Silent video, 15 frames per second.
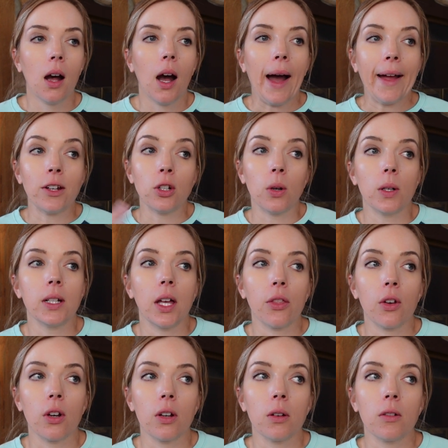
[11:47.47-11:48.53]
I know
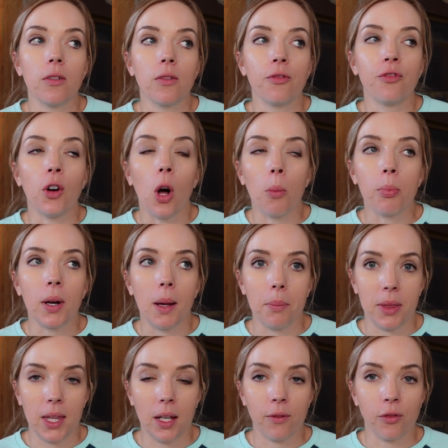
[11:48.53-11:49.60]
another fall prep
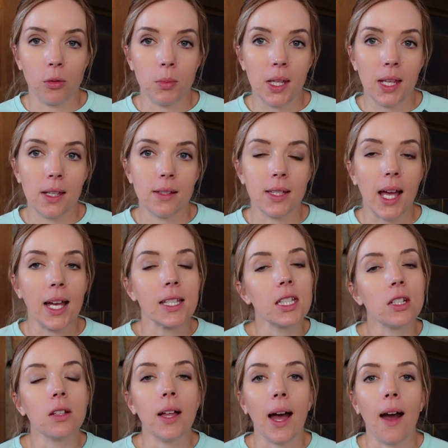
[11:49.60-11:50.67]
thing for me is I
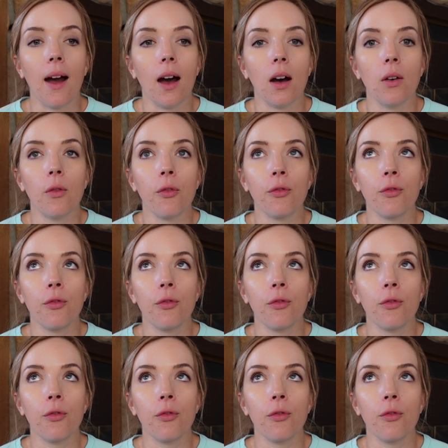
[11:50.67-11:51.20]
still have